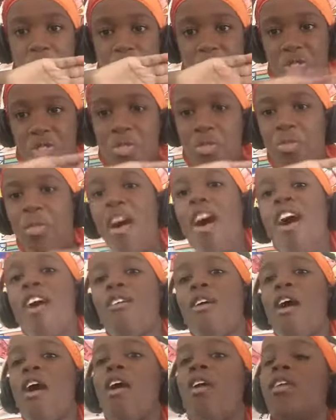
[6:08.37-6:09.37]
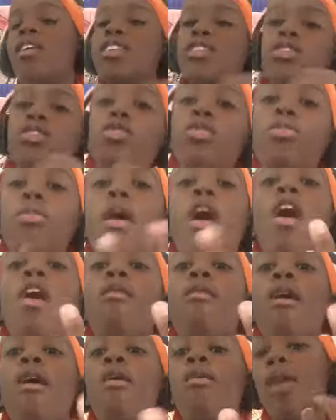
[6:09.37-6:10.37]
Tomorrow,
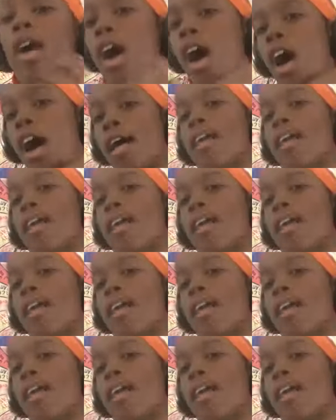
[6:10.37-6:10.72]
I